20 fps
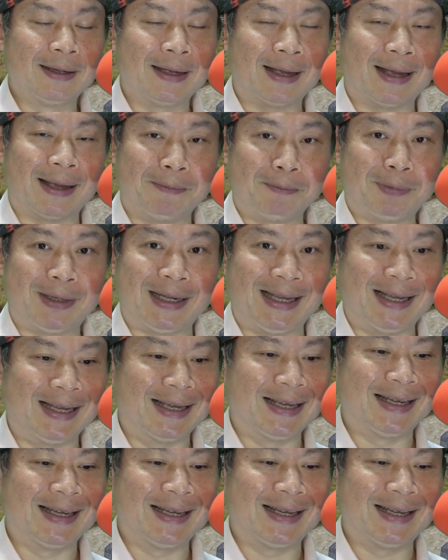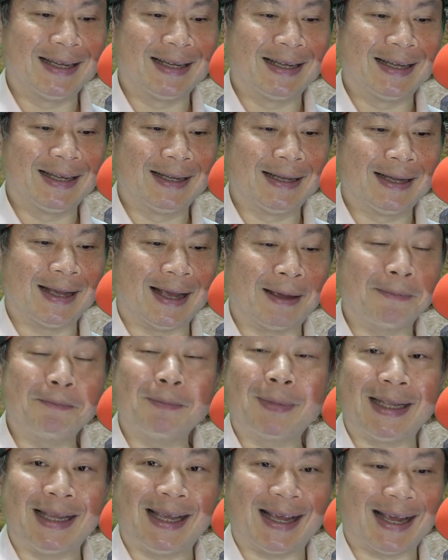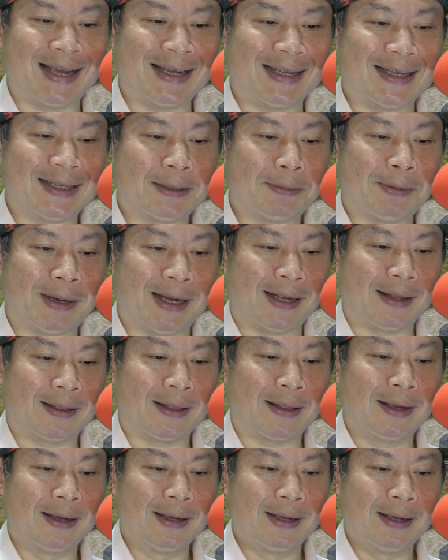empty AS-Path.